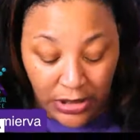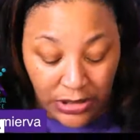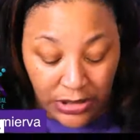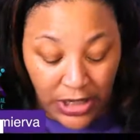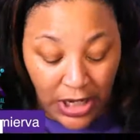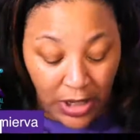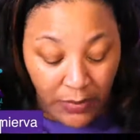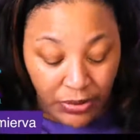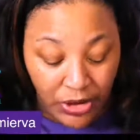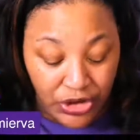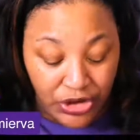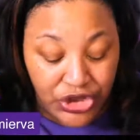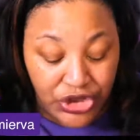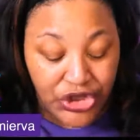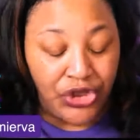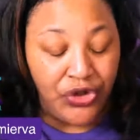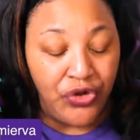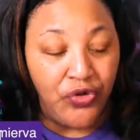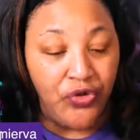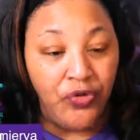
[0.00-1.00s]
Number
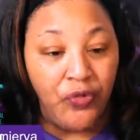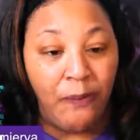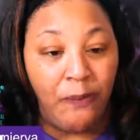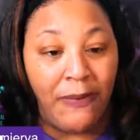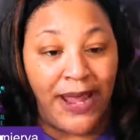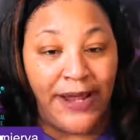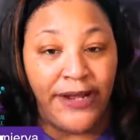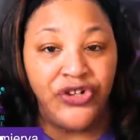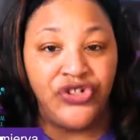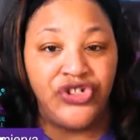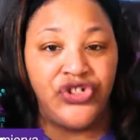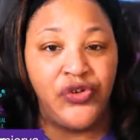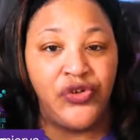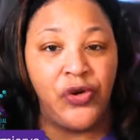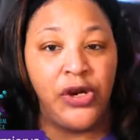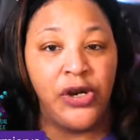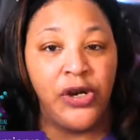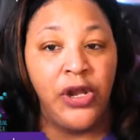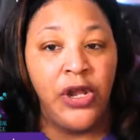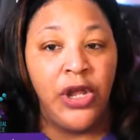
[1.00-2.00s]
2, making
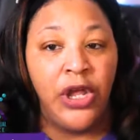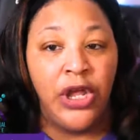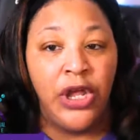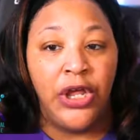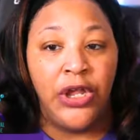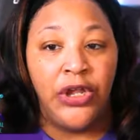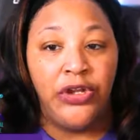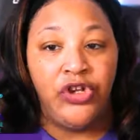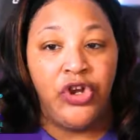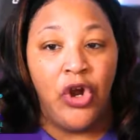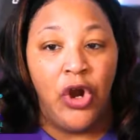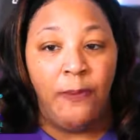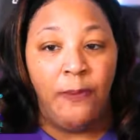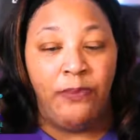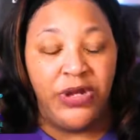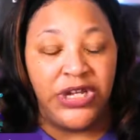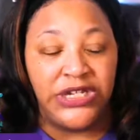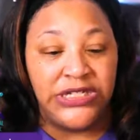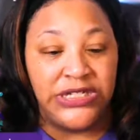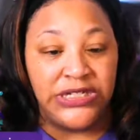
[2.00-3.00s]
sure your
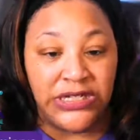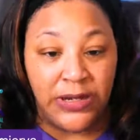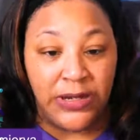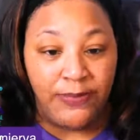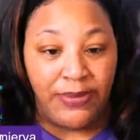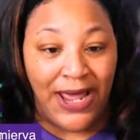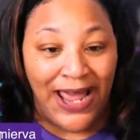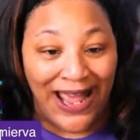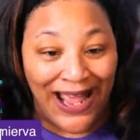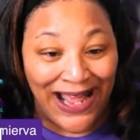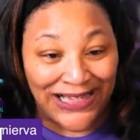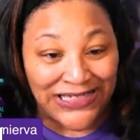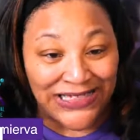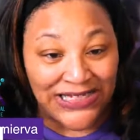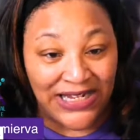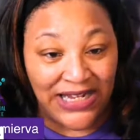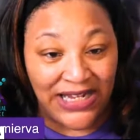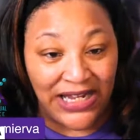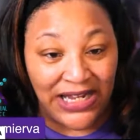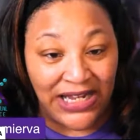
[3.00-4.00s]
business
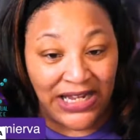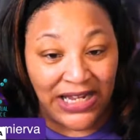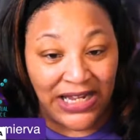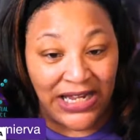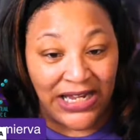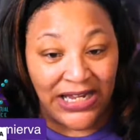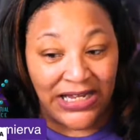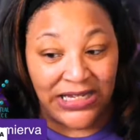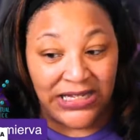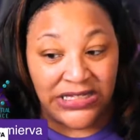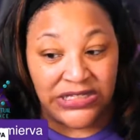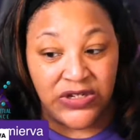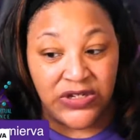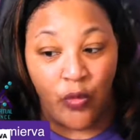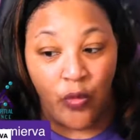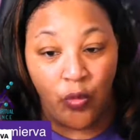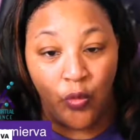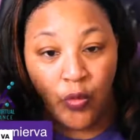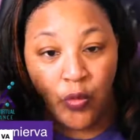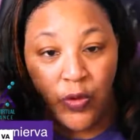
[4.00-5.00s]
capacity is
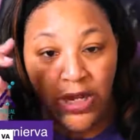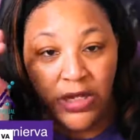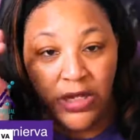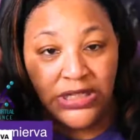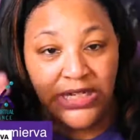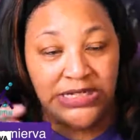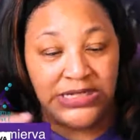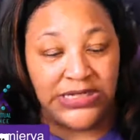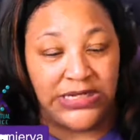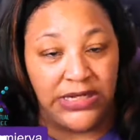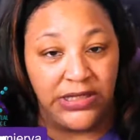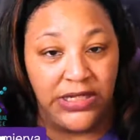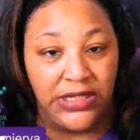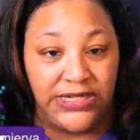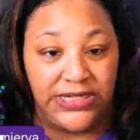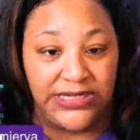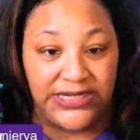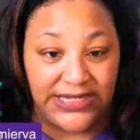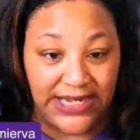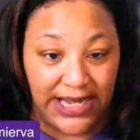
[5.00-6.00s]

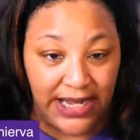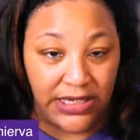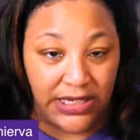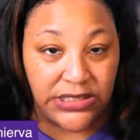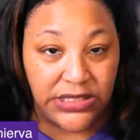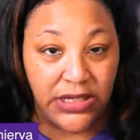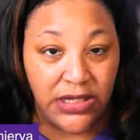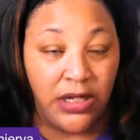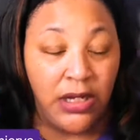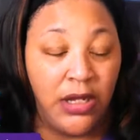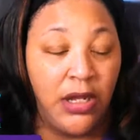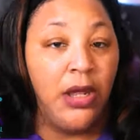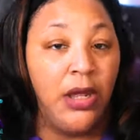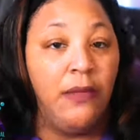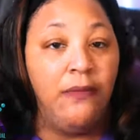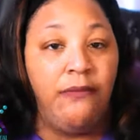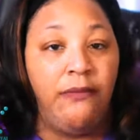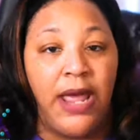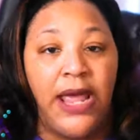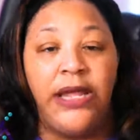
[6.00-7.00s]
realistically set.
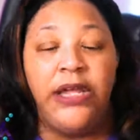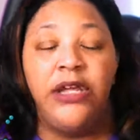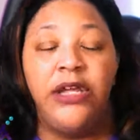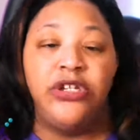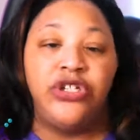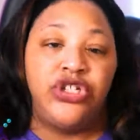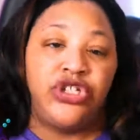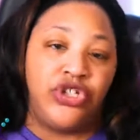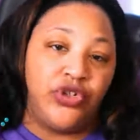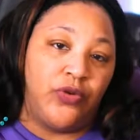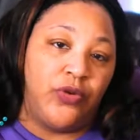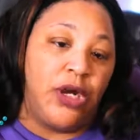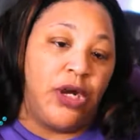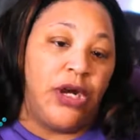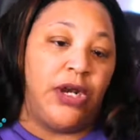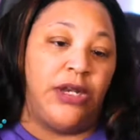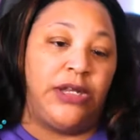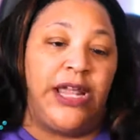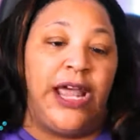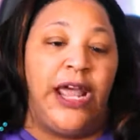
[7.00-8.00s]
Making
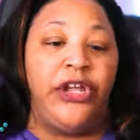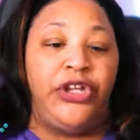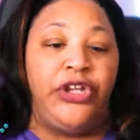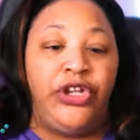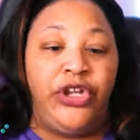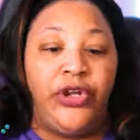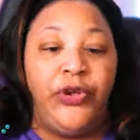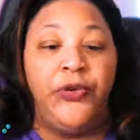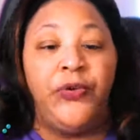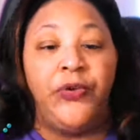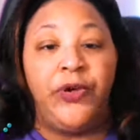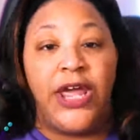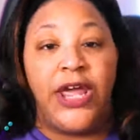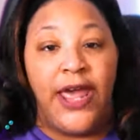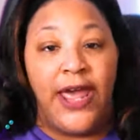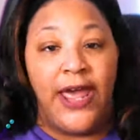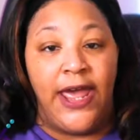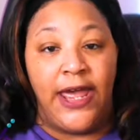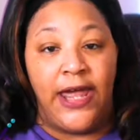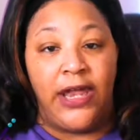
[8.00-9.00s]
sure that you
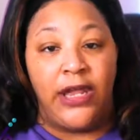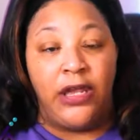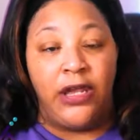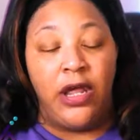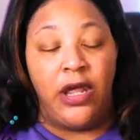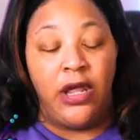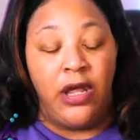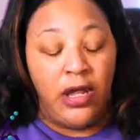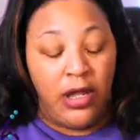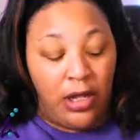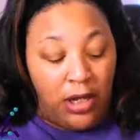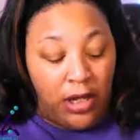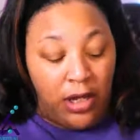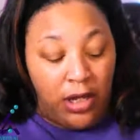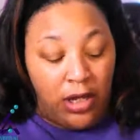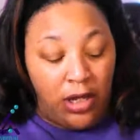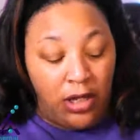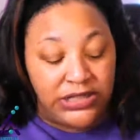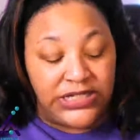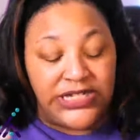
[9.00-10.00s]
can
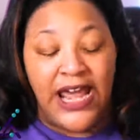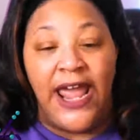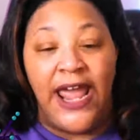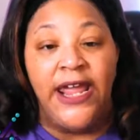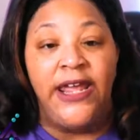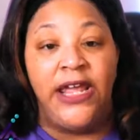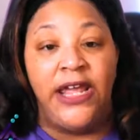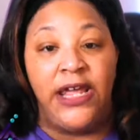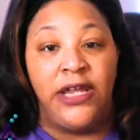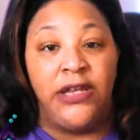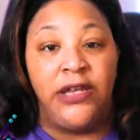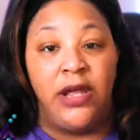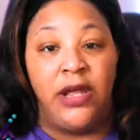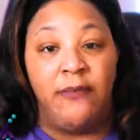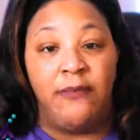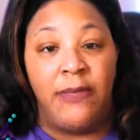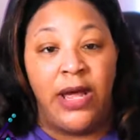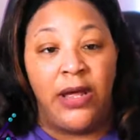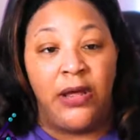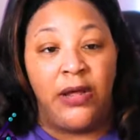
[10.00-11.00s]
take in the
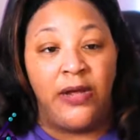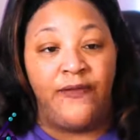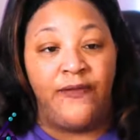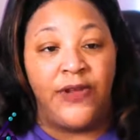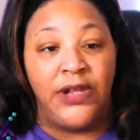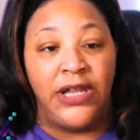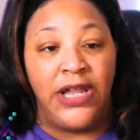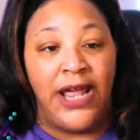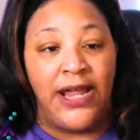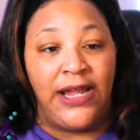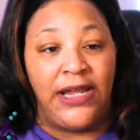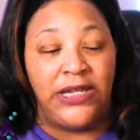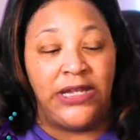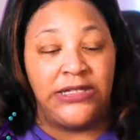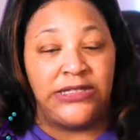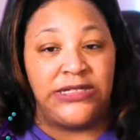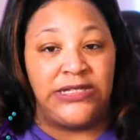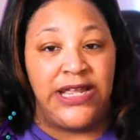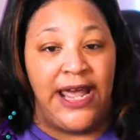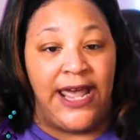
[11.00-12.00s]
amount of
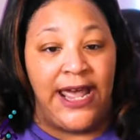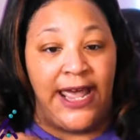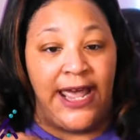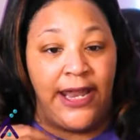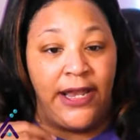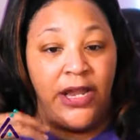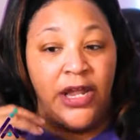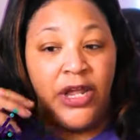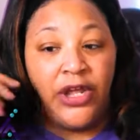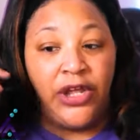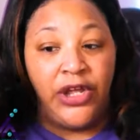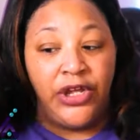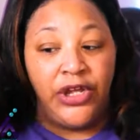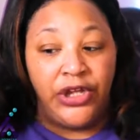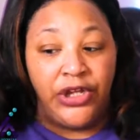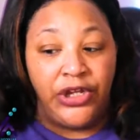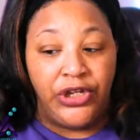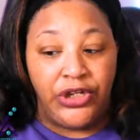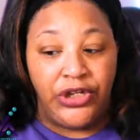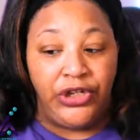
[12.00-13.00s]
clients that
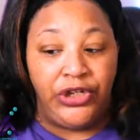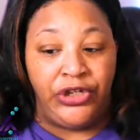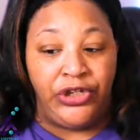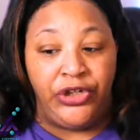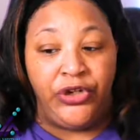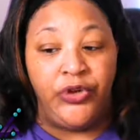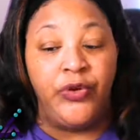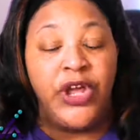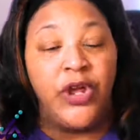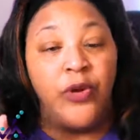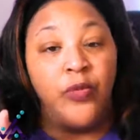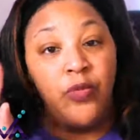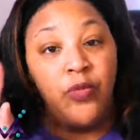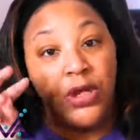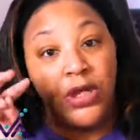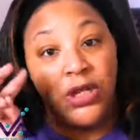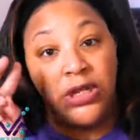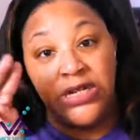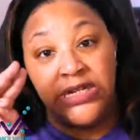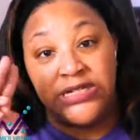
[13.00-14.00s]
you can
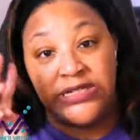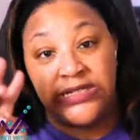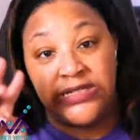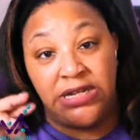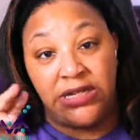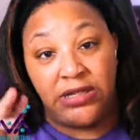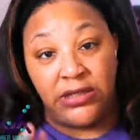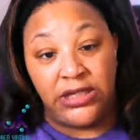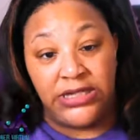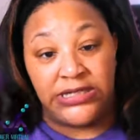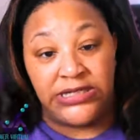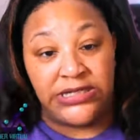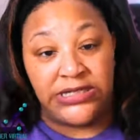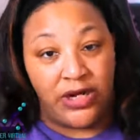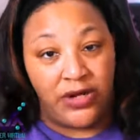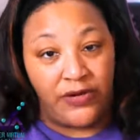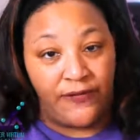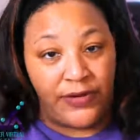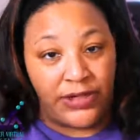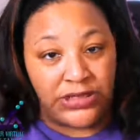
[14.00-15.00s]
realistically
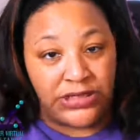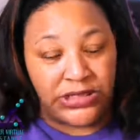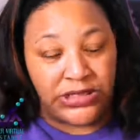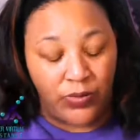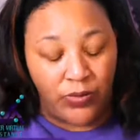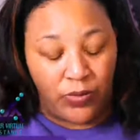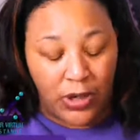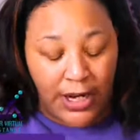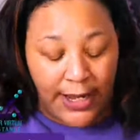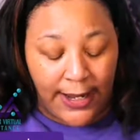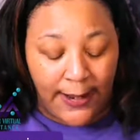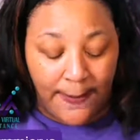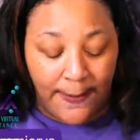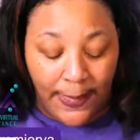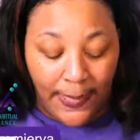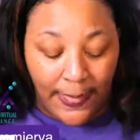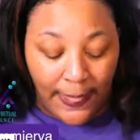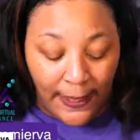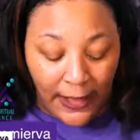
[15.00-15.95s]
service, right?